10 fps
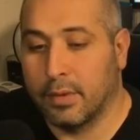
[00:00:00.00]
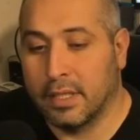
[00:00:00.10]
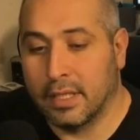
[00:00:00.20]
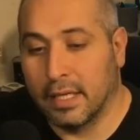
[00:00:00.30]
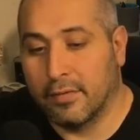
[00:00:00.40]
need
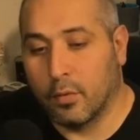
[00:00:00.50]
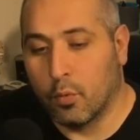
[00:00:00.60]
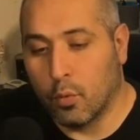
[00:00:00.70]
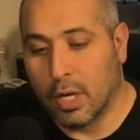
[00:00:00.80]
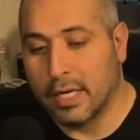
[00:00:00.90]
to give
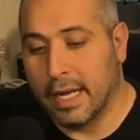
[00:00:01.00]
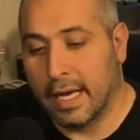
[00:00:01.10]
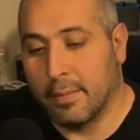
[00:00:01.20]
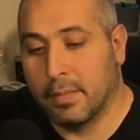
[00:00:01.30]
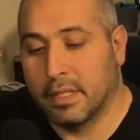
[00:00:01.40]
one
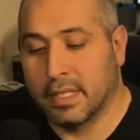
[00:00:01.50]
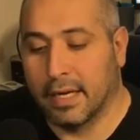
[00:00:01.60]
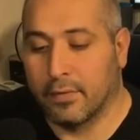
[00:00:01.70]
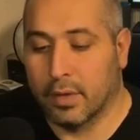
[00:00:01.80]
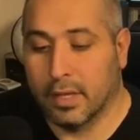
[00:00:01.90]
name to
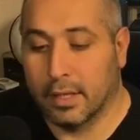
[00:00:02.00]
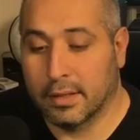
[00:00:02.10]
everything.